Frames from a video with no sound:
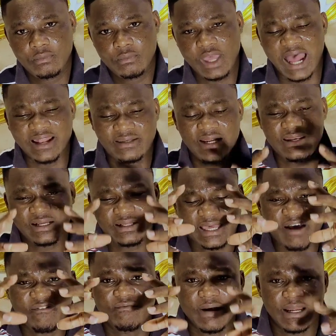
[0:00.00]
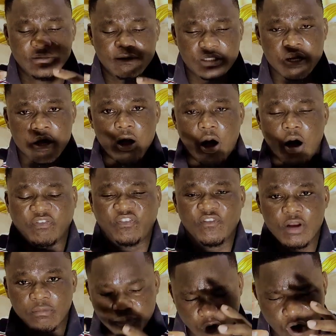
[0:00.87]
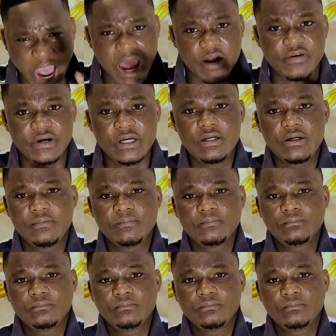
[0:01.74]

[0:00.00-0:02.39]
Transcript: under the government of Buhari,